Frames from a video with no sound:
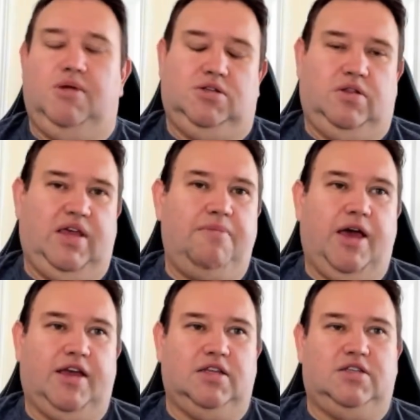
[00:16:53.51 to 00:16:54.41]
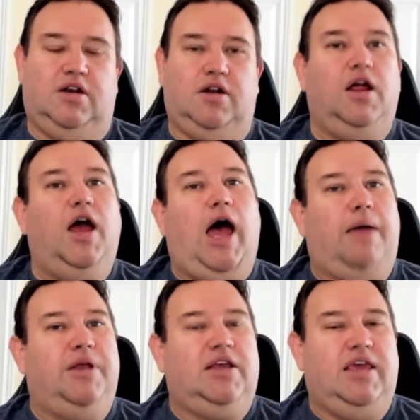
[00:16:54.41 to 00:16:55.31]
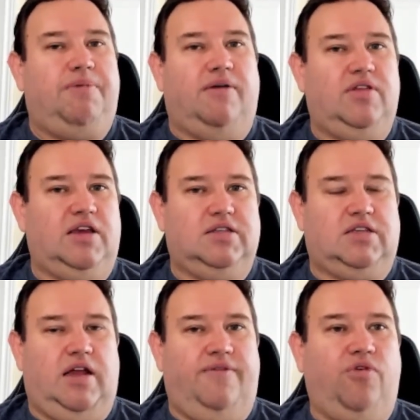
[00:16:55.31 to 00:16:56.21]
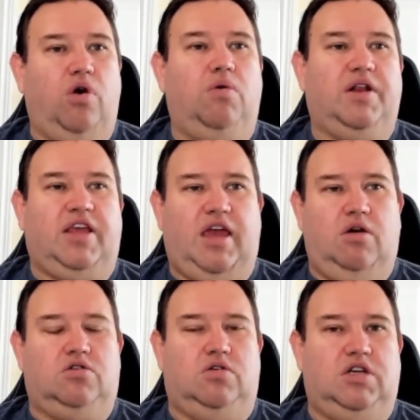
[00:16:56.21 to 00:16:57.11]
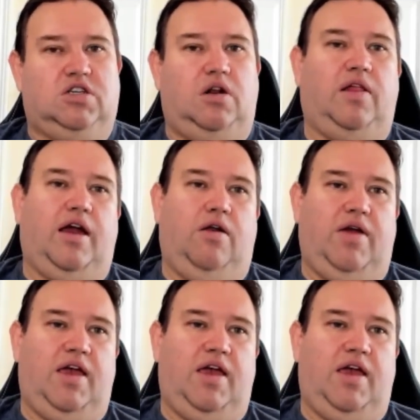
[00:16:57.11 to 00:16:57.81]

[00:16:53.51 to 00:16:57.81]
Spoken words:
So they might consider, I'm going to keep everything inside a 401k or a traditional IRA,